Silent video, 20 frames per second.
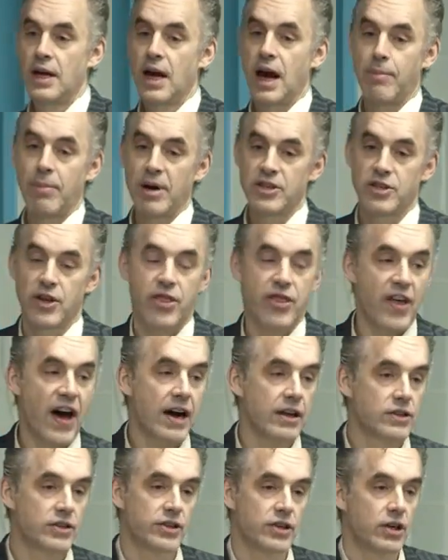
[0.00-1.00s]
a bunch of
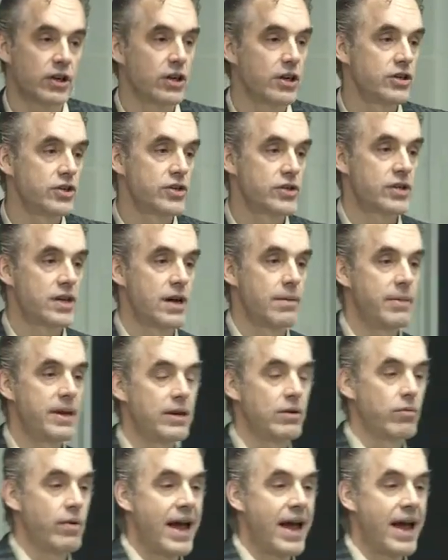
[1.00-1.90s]
thugs are going to just come in